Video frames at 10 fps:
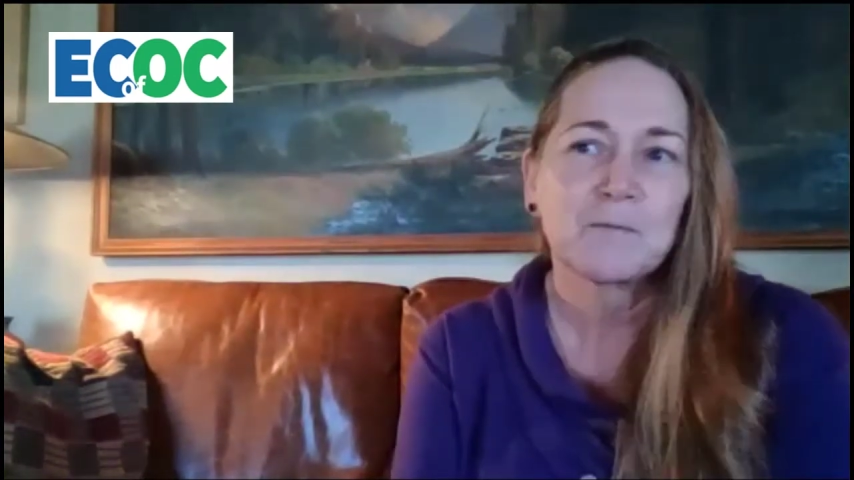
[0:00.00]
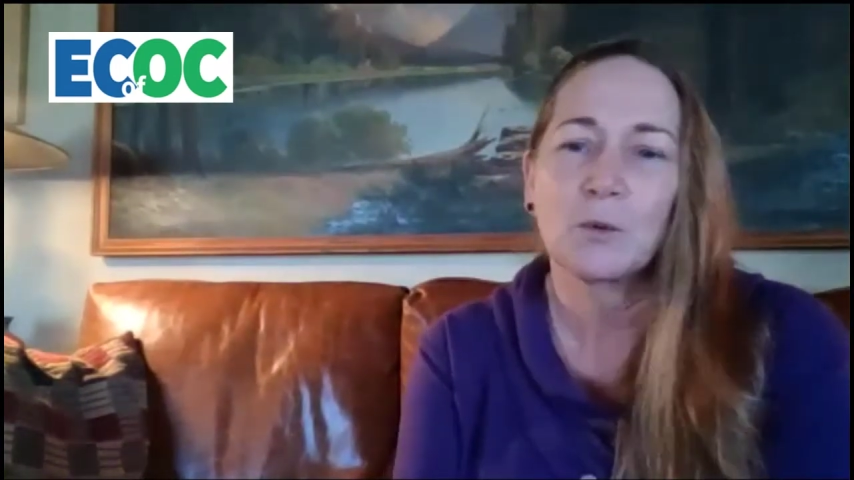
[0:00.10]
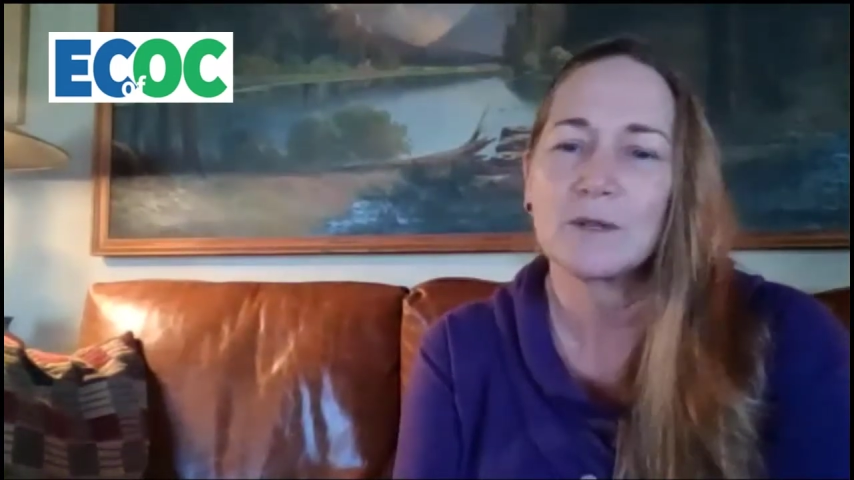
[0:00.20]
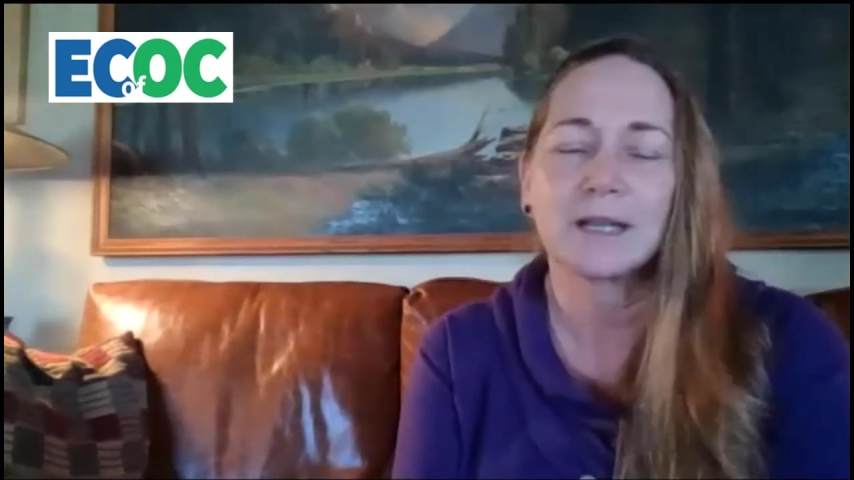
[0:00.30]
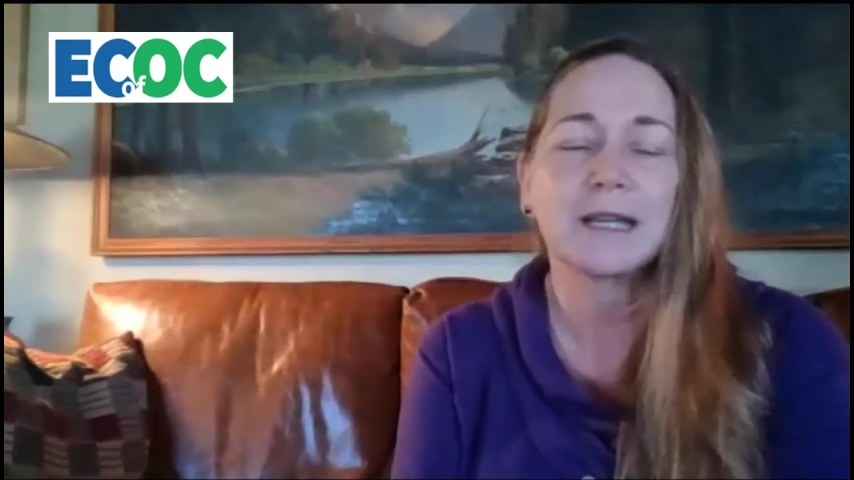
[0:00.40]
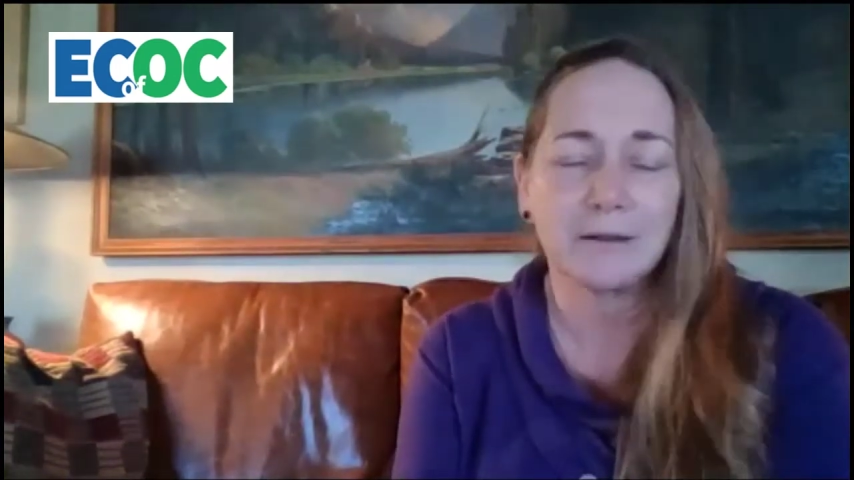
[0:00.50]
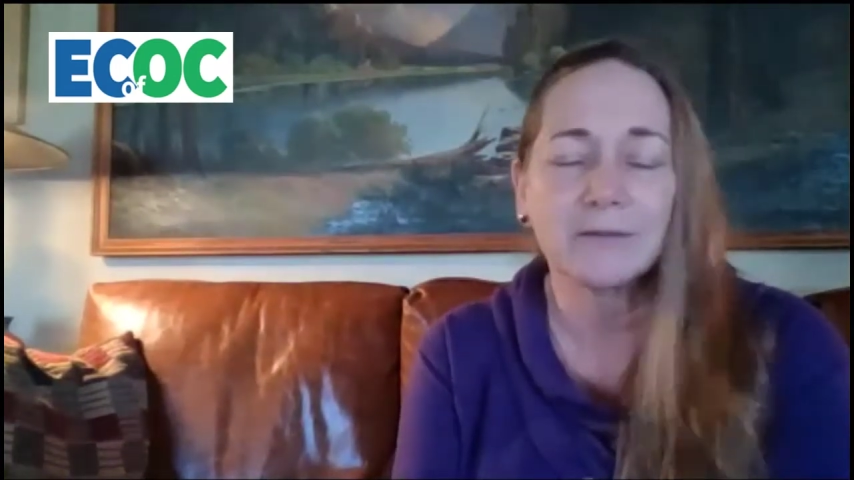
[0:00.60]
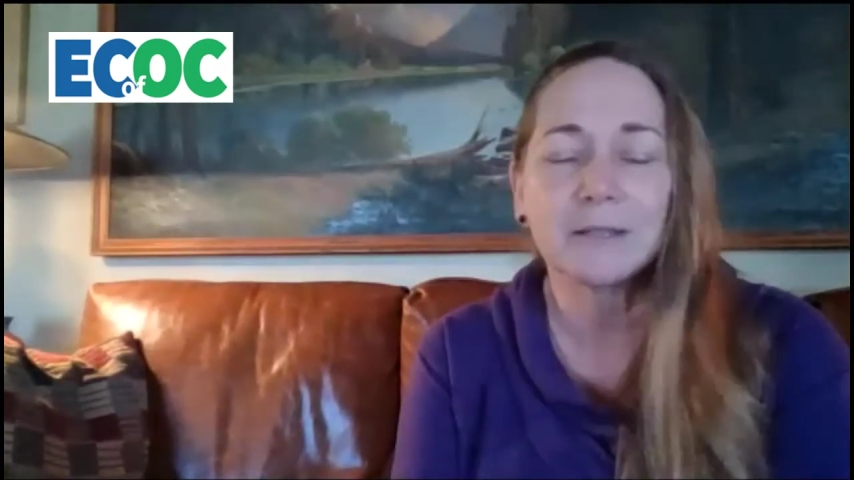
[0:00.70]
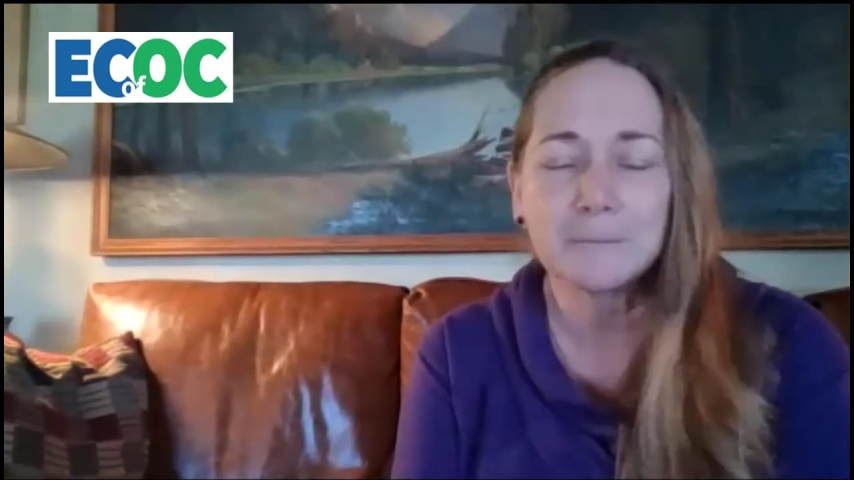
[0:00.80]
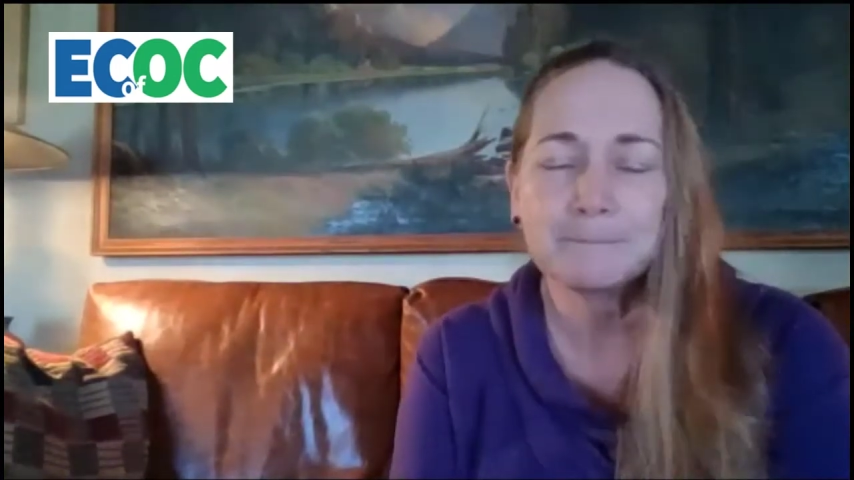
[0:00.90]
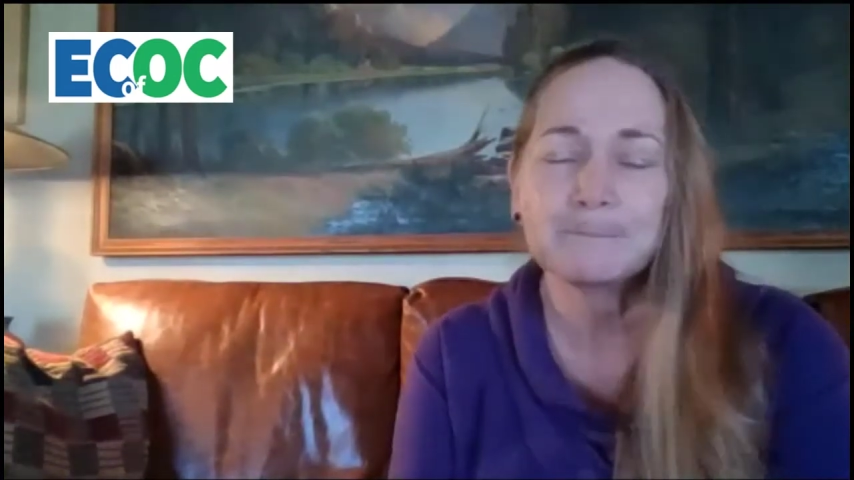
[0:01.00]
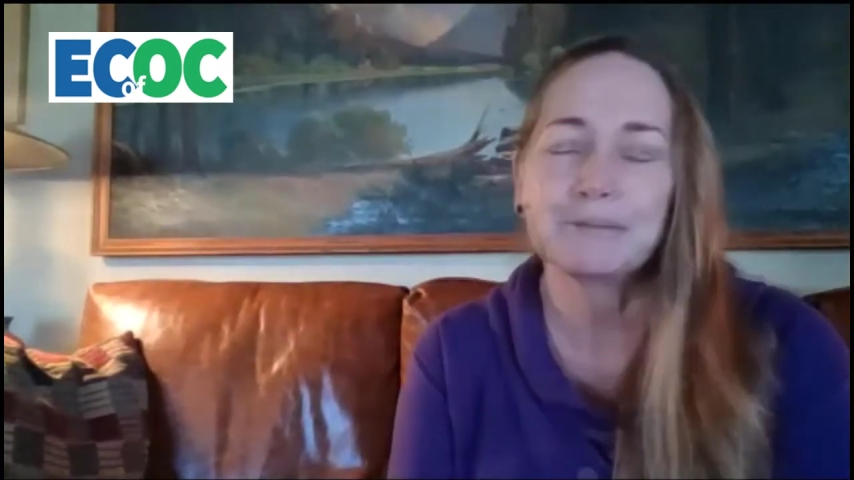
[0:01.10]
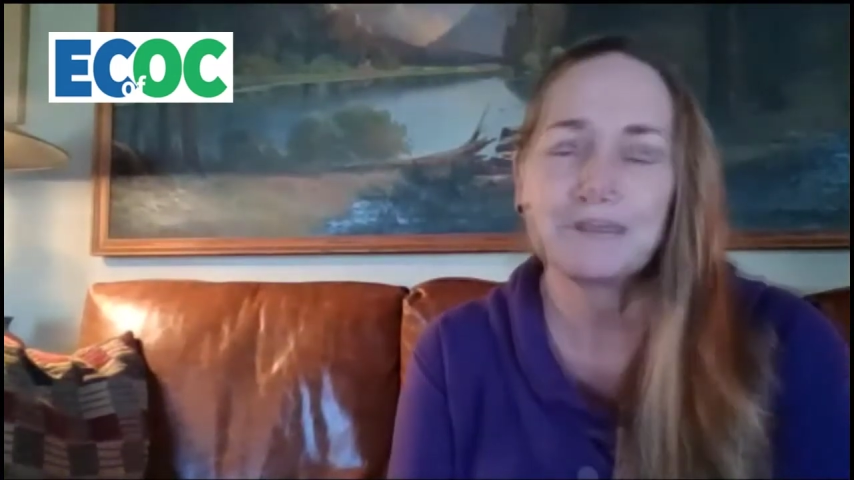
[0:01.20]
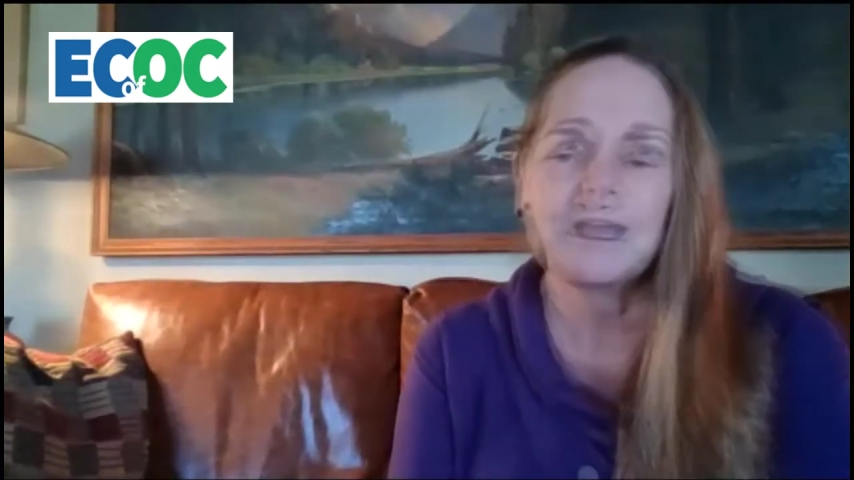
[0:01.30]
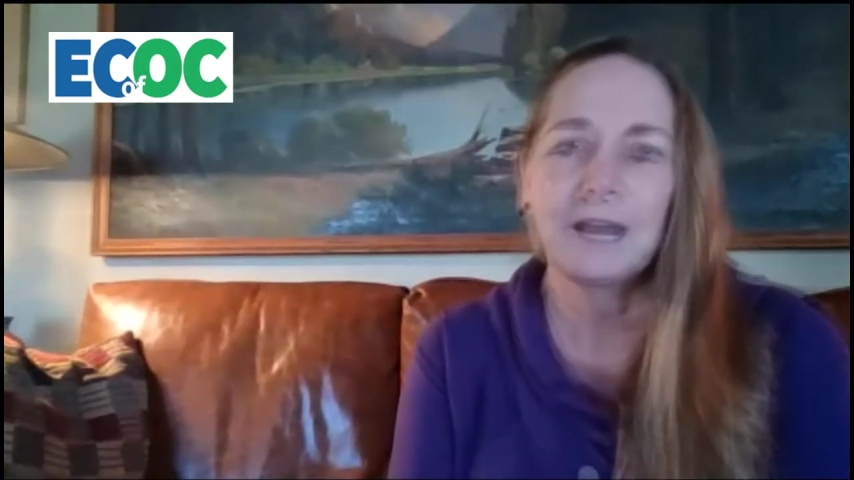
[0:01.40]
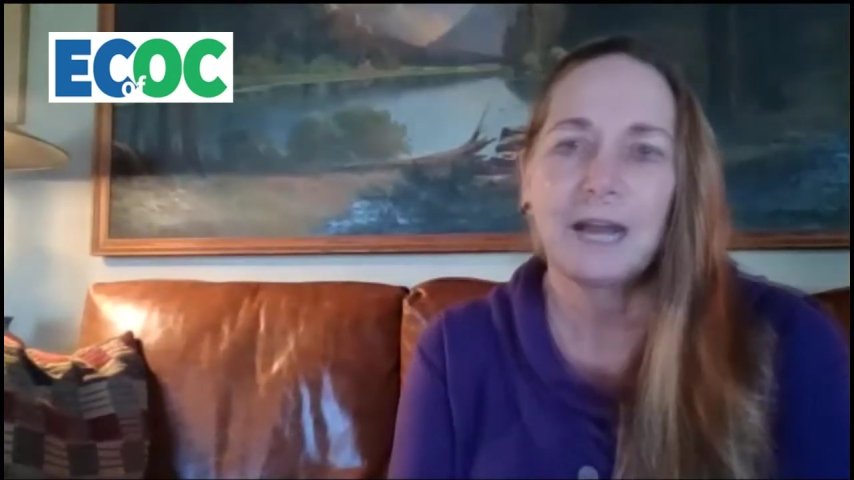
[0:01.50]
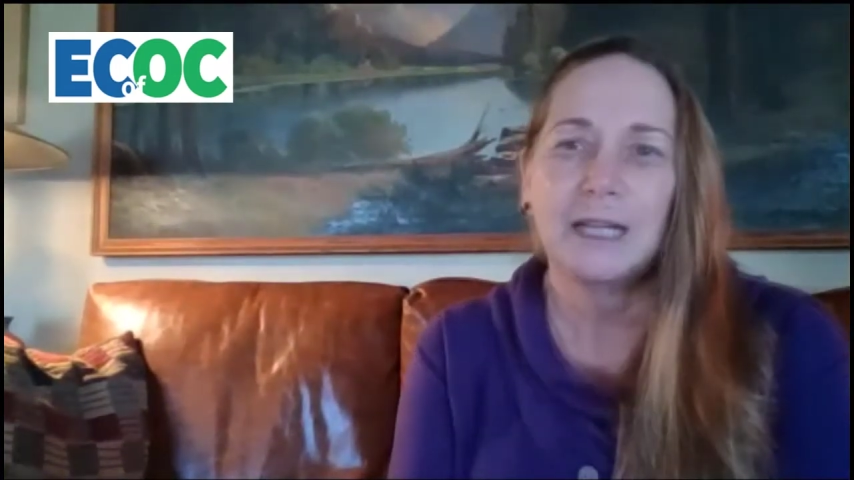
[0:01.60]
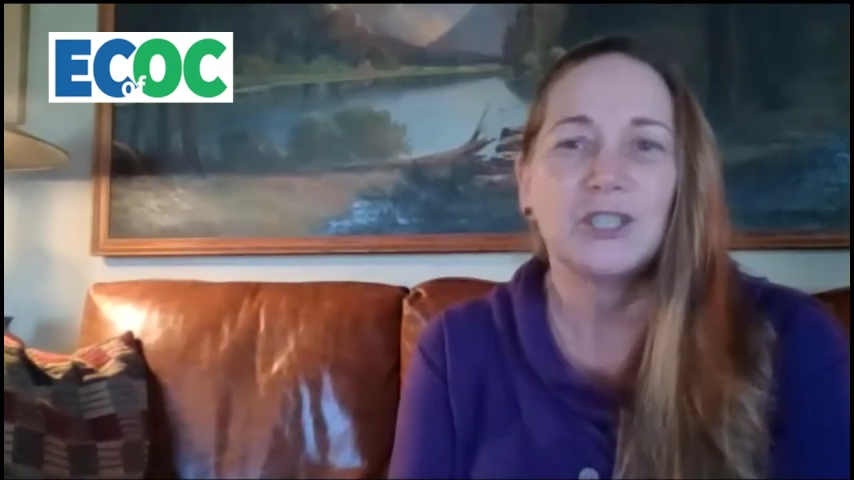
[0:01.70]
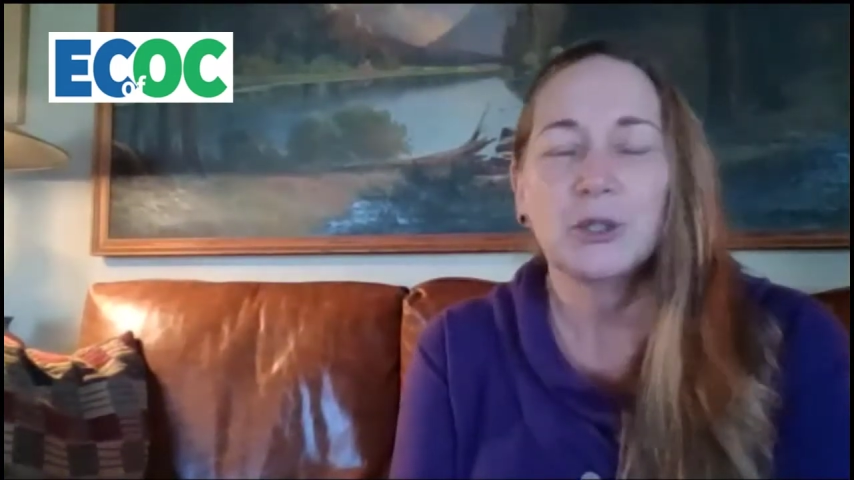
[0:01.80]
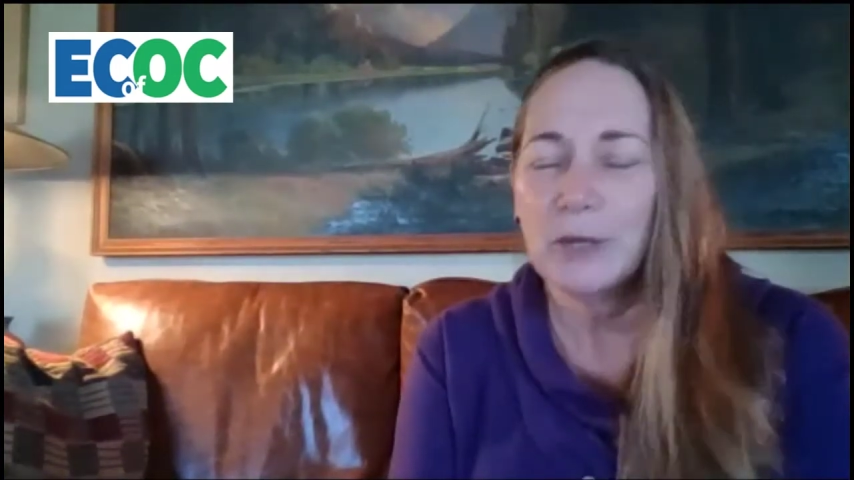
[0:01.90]
was a gift.
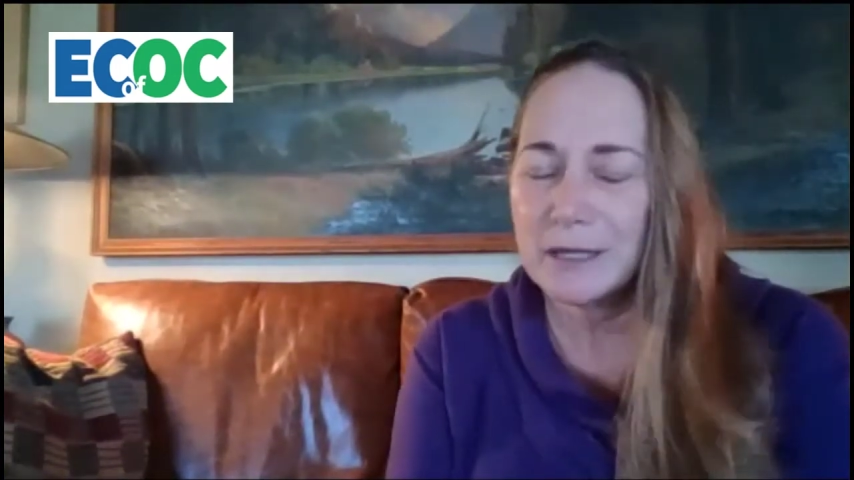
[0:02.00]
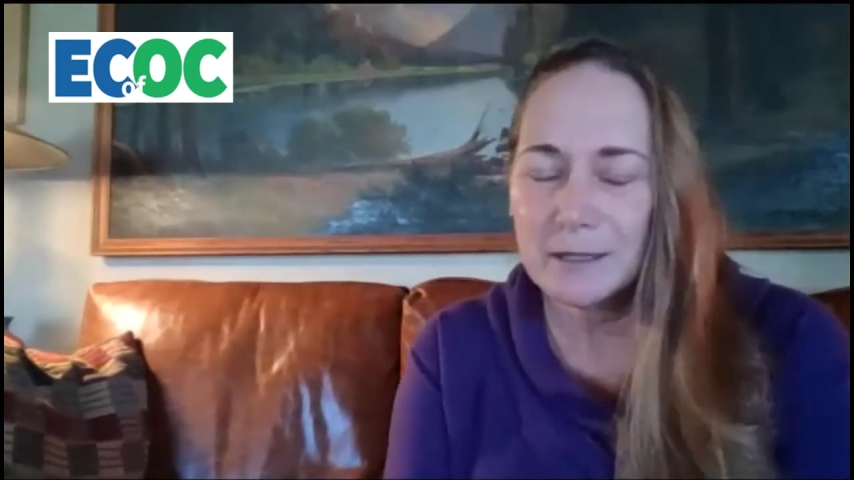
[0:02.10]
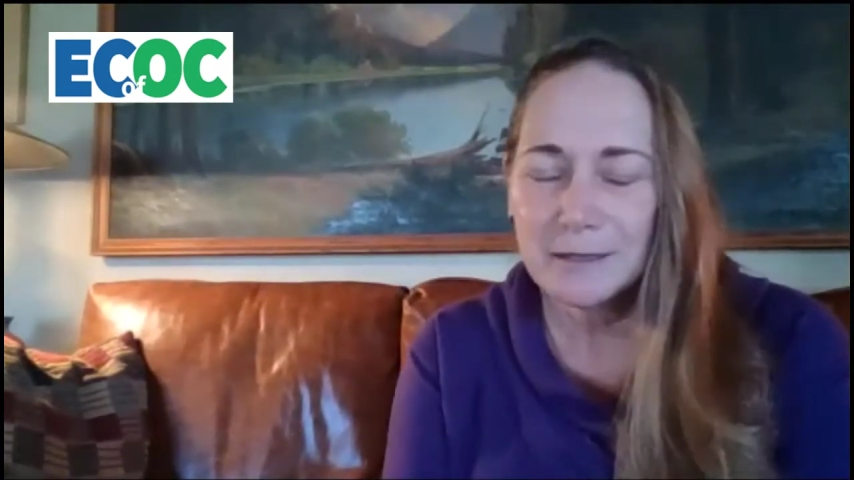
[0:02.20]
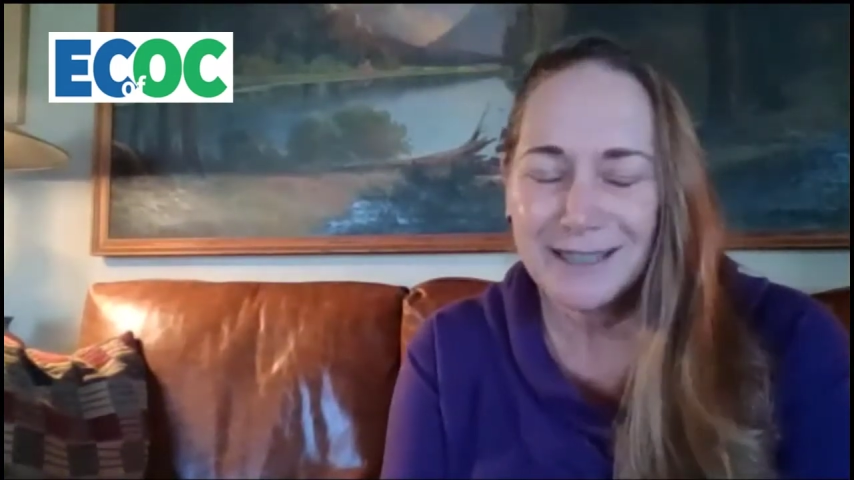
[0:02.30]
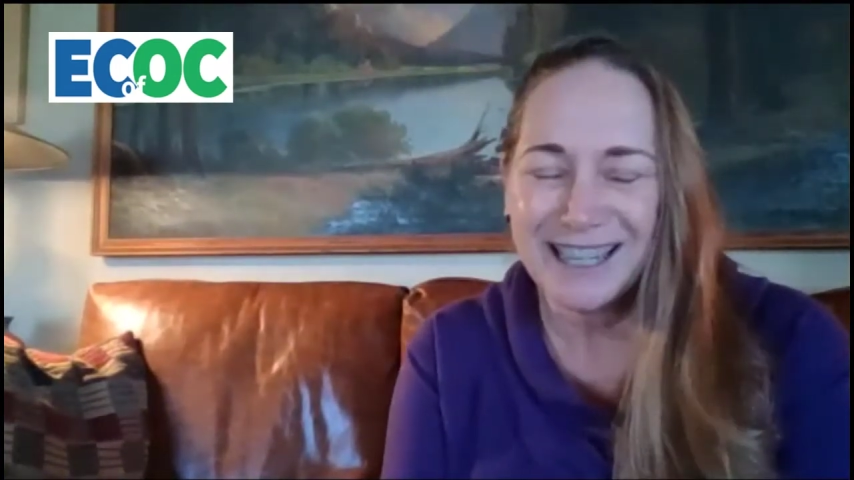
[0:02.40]
Do it.